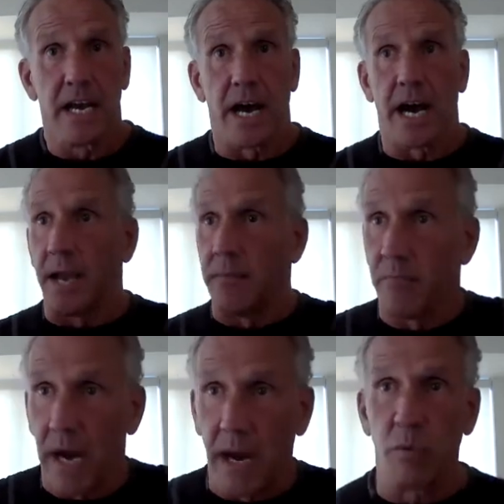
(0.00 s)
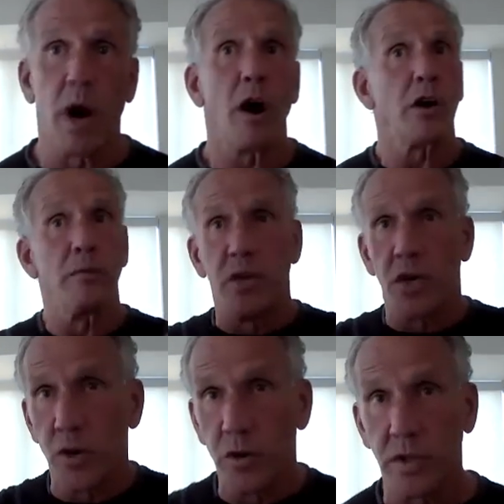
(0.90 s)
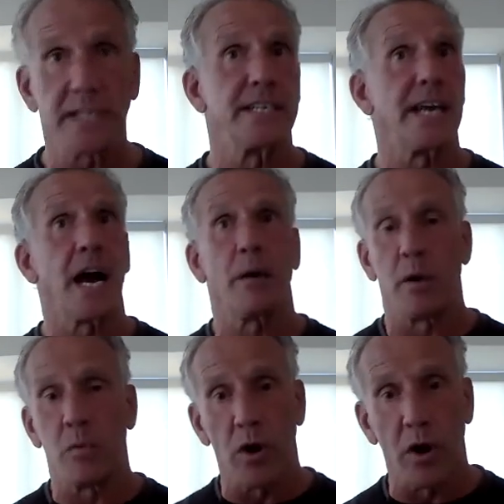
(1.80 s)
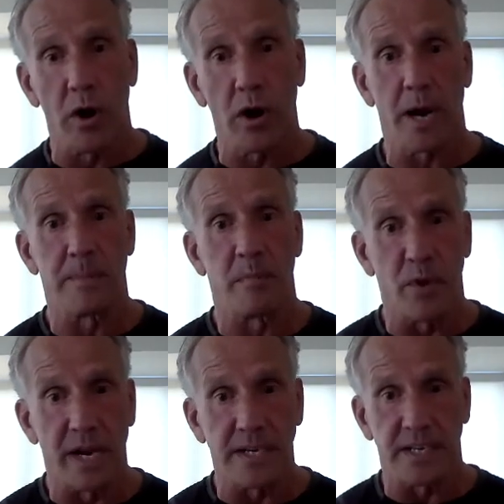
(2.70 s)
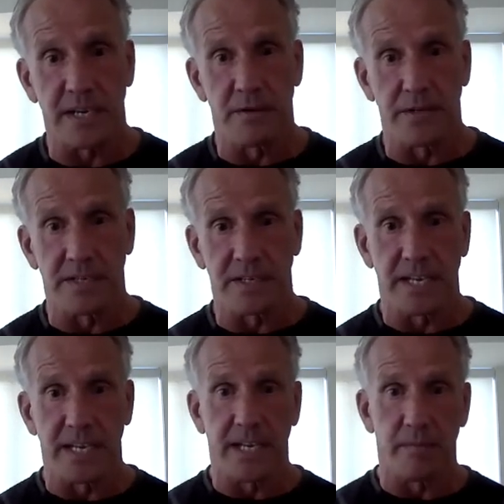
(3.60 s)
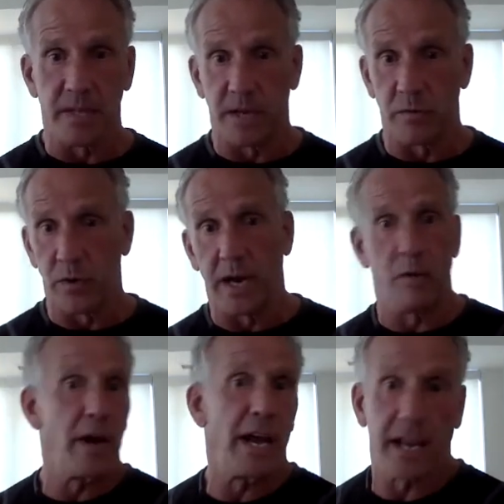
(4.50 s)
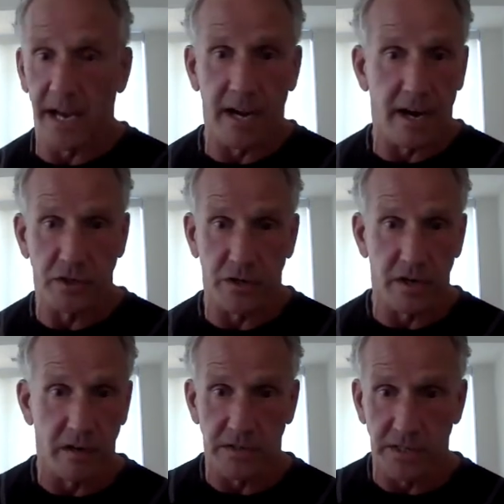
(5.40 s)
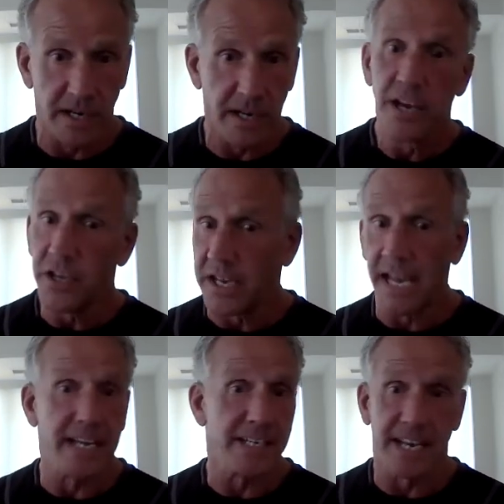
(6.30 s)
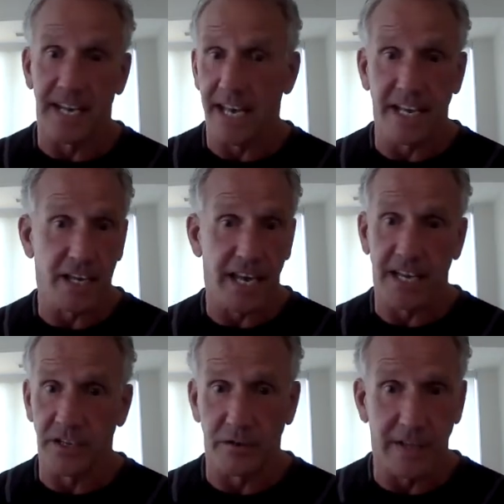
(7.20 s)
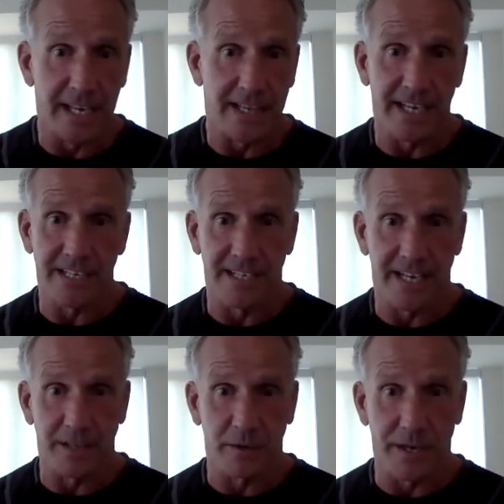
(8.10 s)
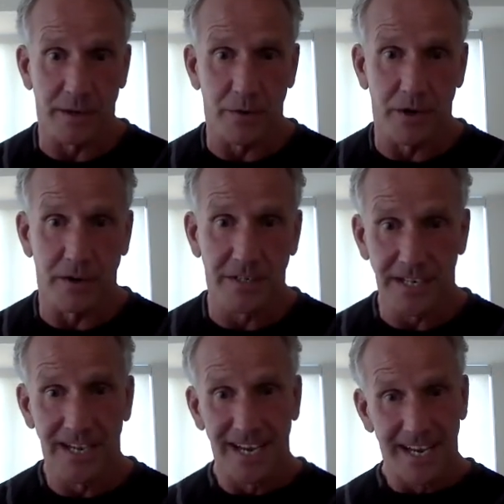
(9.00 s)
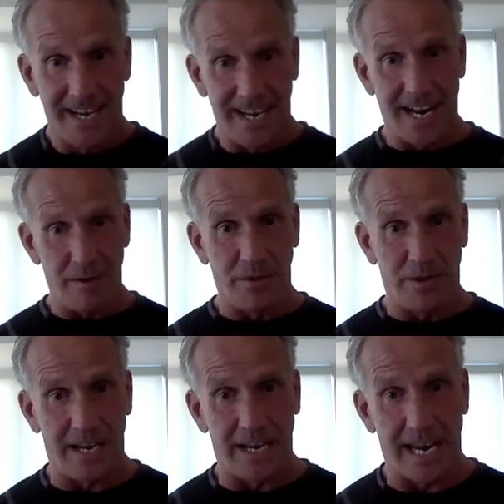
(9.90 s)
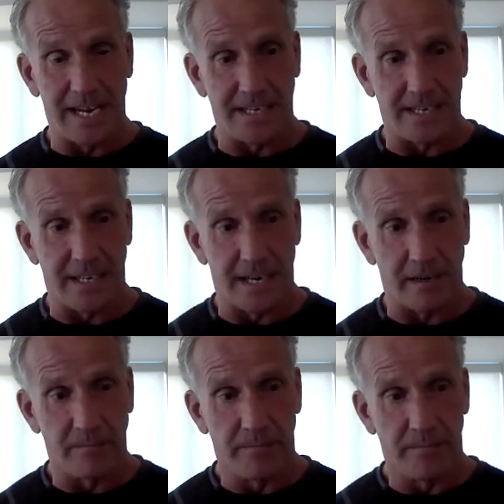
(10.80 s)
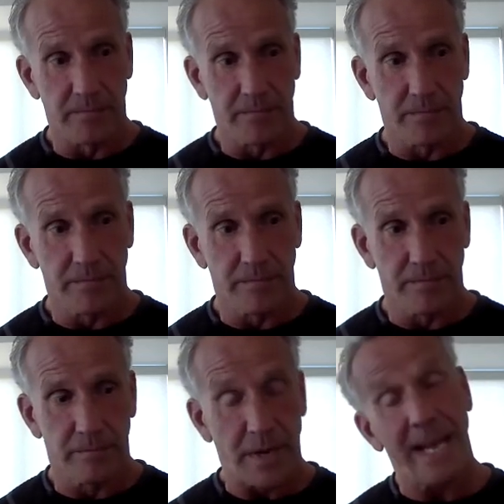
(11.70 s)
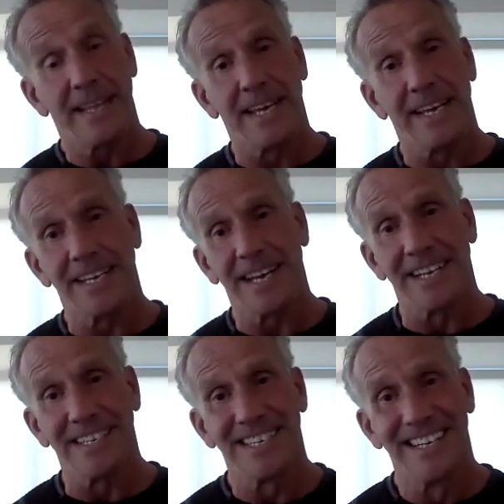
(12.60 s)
I welcome you. This is how I work. I'm embracing you as a team. And then right away kind of ushered out and said, you can't say that. You can't do that. That's not the way it works. And I'm looking at it saying, but I think it does.